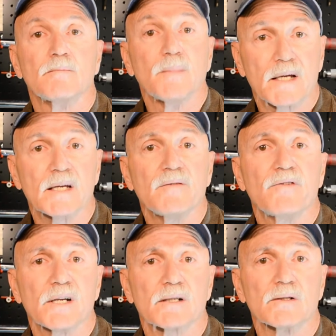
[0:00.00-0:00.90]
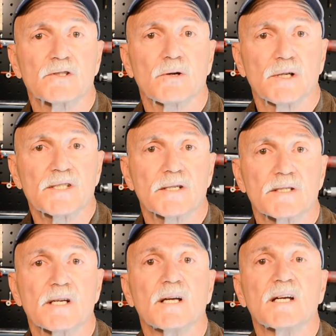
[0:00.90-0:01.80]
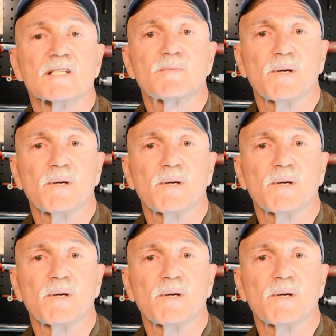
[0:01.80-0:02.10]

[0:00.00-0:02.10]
Making vehicle choices is